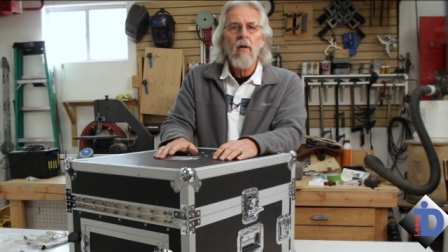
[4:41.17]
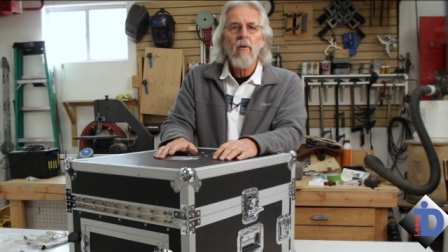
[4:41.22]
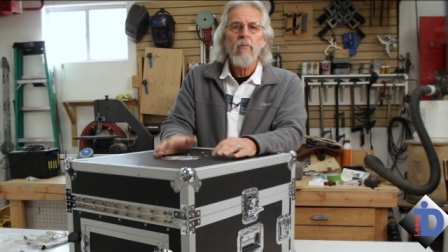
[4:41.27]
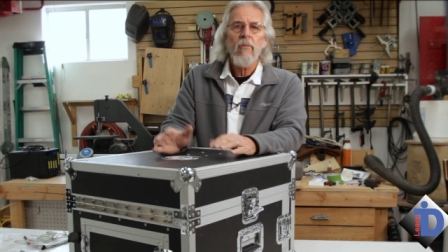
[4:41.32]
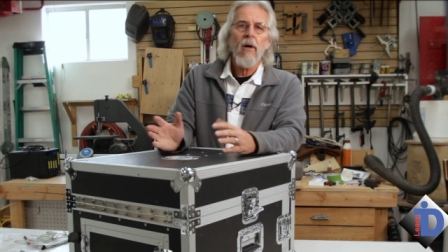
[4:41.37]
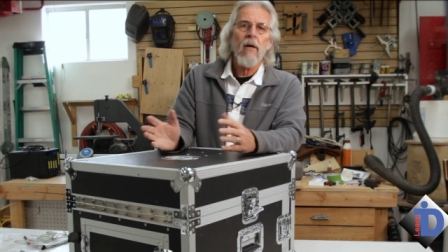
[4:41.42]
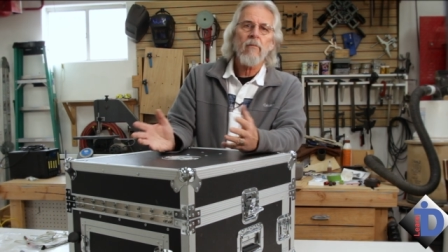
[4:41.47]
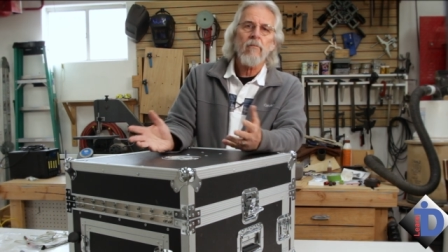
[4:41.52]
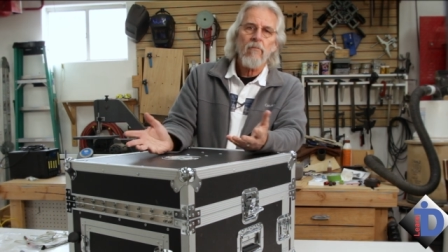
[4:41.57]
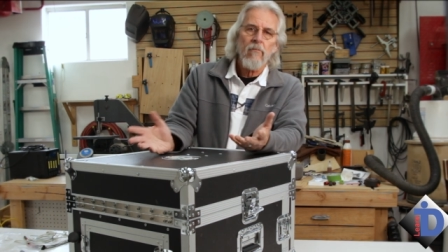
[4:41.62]

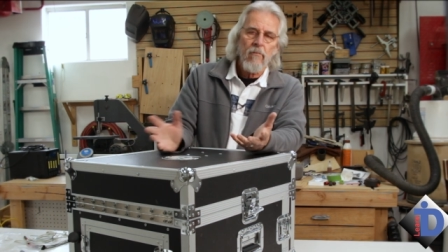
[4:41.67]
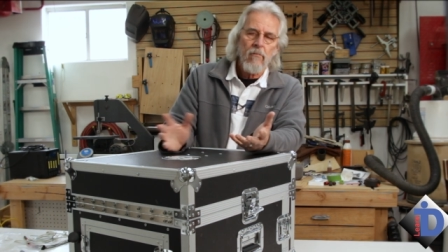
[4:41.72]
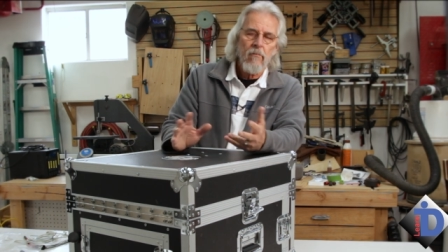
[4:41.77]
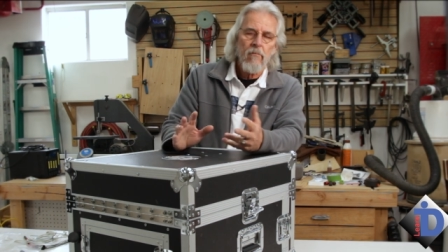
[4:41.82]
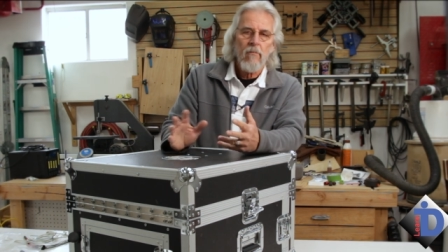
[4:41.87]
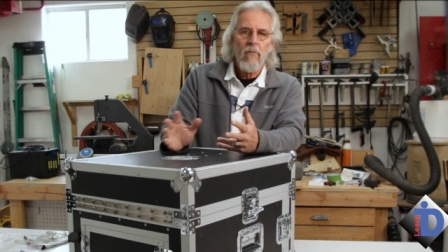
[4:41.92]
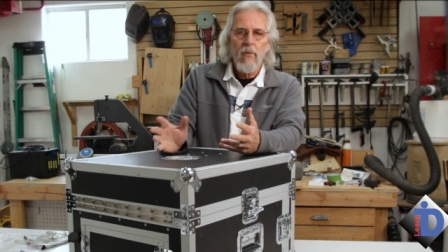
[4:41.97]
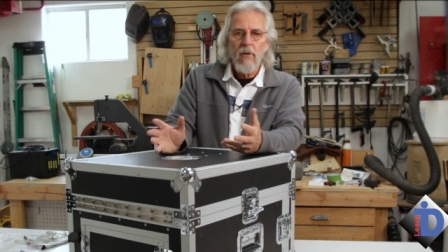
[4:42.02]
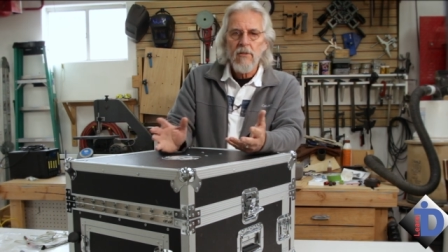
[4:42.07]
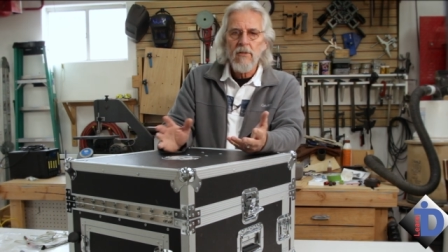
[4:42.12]
But
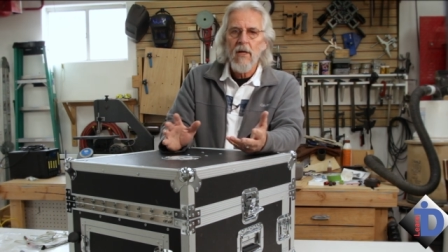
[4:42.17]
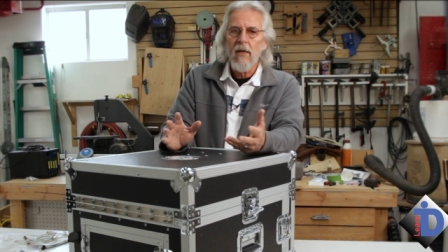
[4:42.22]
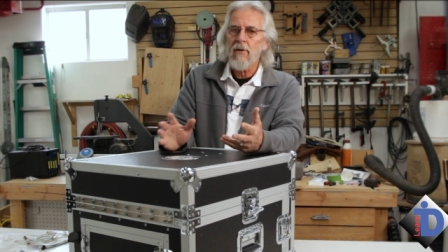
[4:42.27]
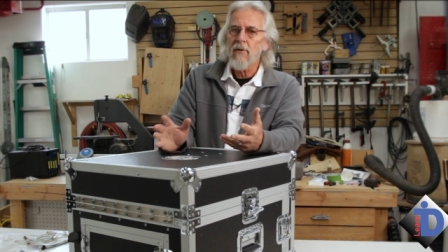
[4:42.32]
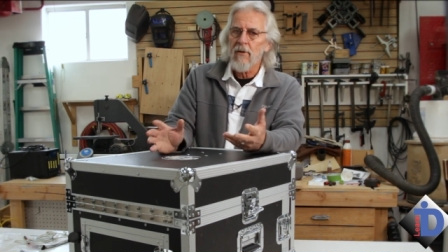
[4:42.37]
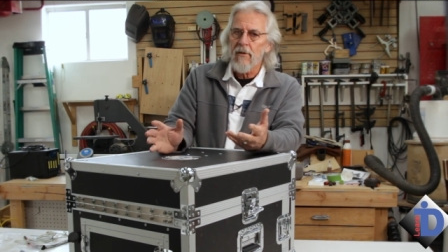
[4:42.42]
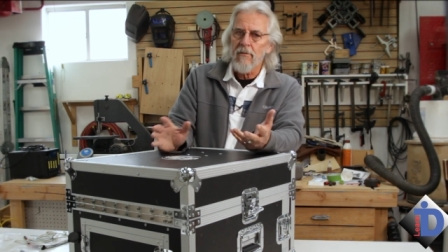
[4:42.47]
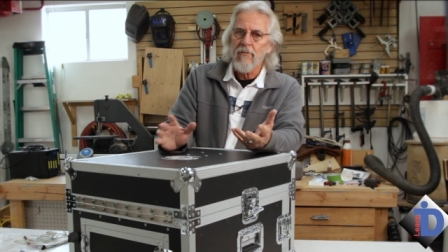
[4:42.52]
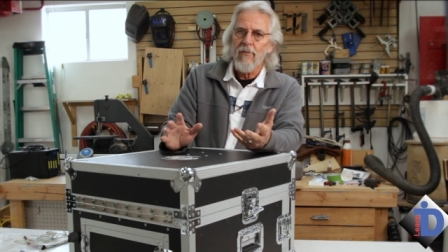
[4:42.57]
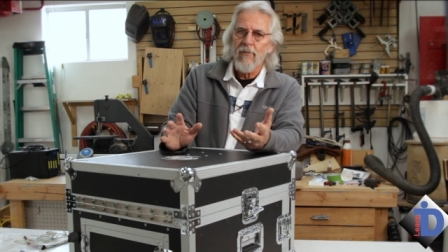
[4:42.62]
we
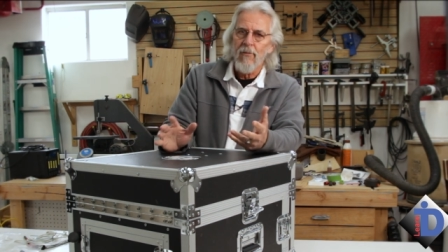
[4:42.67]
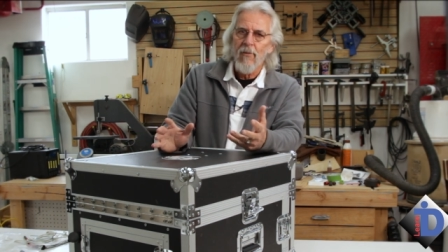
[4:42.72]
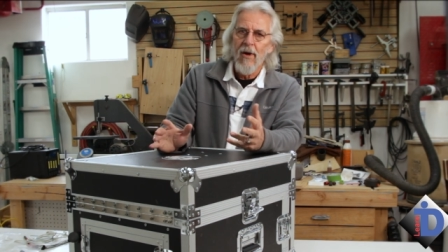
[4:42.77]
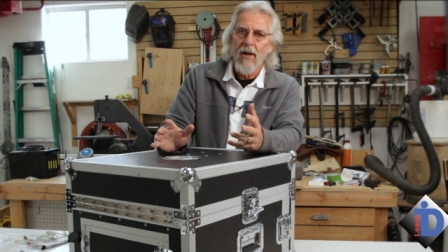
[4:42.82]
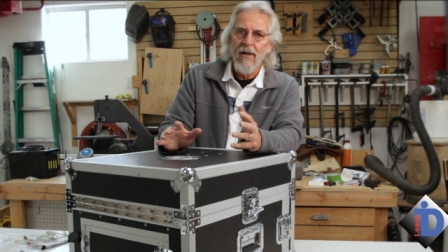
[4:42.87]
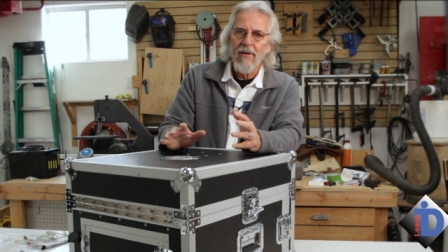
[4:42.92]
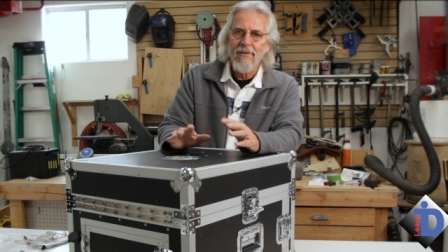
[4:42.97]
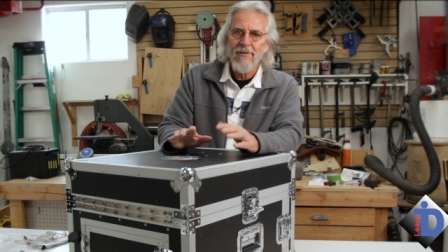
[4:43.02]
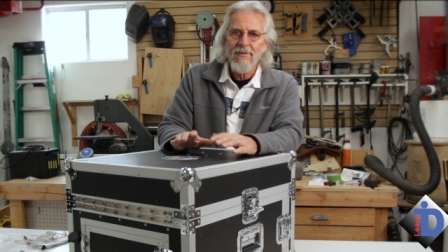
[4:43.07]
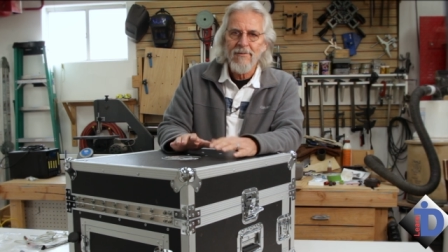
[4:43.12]
tend to
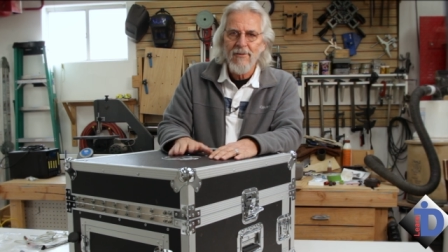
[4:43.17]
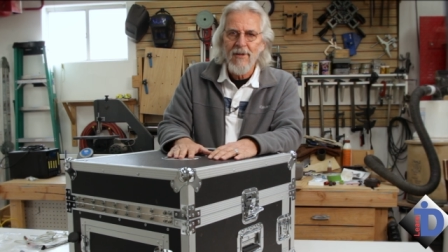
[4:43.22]
want